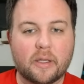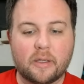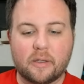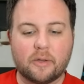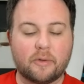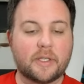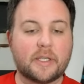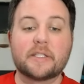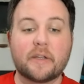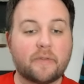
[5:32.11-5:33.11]
You know,
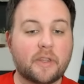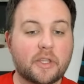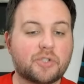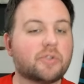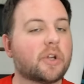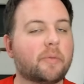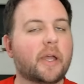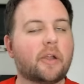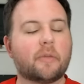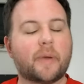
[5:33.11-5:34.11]
he's definitely the trigger
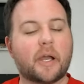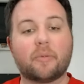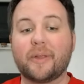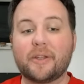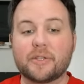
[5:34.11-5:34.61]
man on the power play.